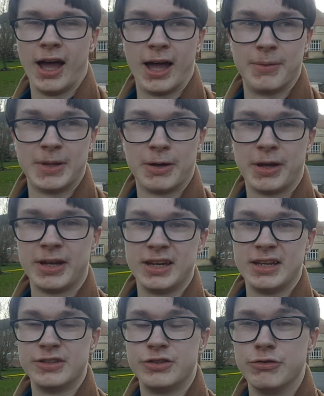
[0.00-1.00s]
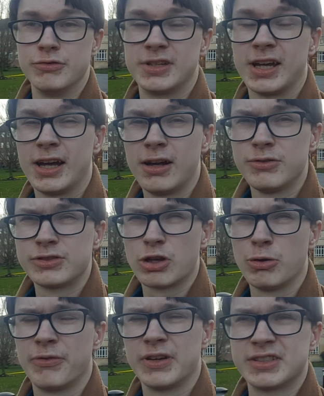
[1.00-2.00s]
I'm now heading into town,
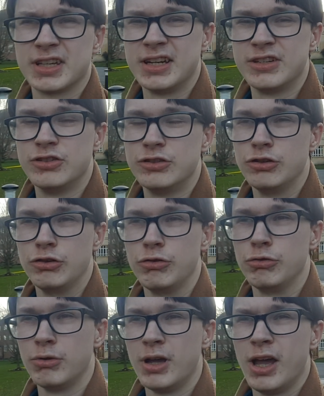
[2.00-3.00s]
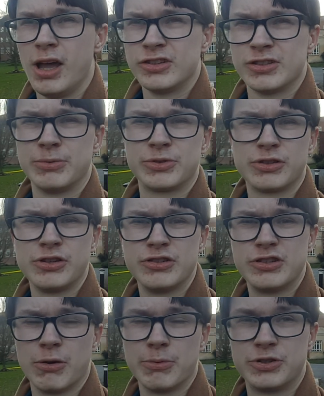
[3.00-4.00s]
got things I need to do. So I'm just going to use
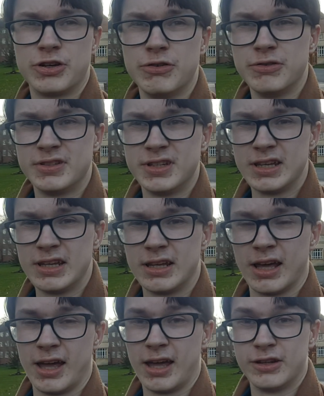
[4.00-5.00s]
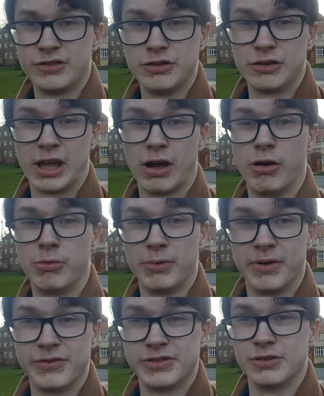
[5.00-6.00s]
the opportunity to get on
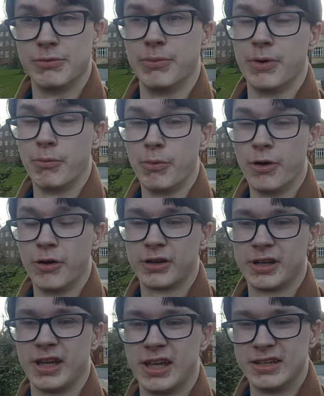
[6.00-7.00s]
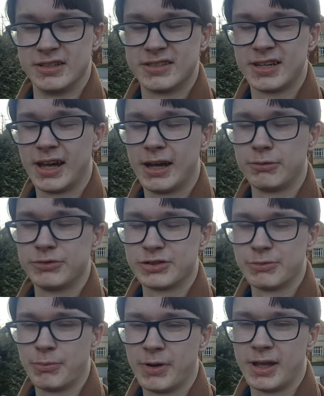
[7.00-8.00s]
with some work in town
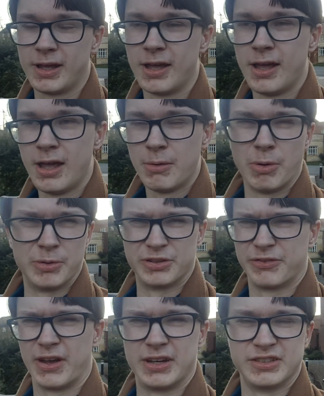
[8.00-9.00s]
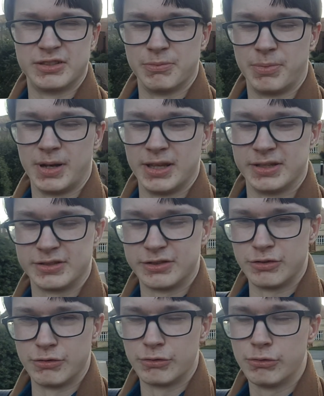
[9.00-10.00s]
somewhere, or just find some place
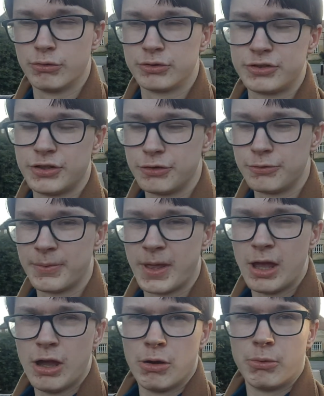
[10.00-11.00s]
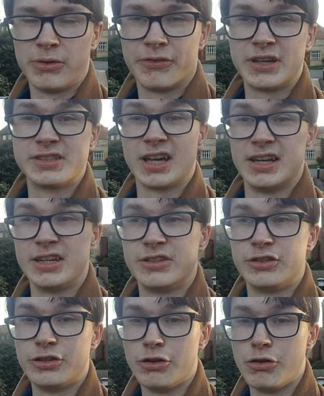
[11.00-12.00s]
to go to. One of the things that I need
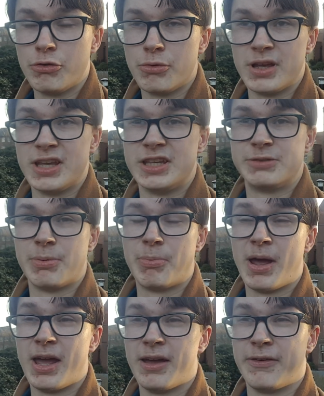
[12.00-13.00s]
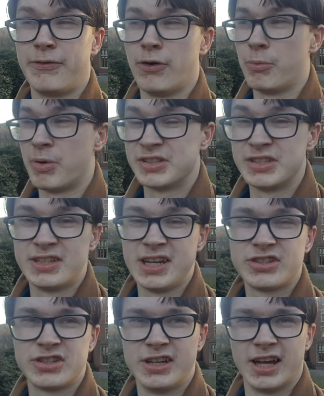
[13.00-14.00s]
to do is prepare for a
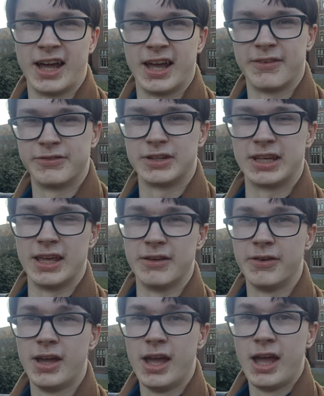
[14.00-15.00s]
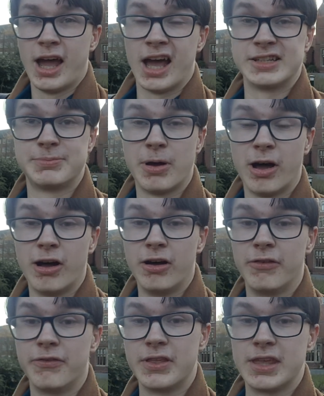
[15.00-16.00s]
presentation that I have to give as part
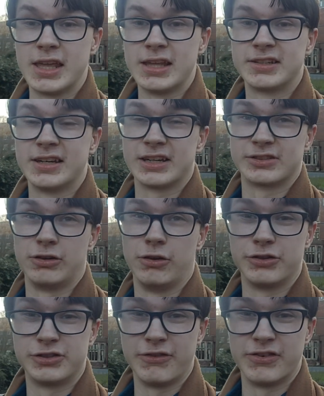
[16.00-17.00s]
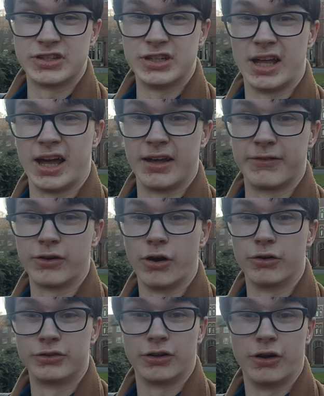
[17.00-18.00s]
of the international law supervision that I've
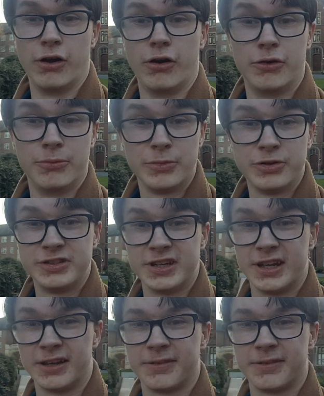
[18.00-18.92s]
got on Monday.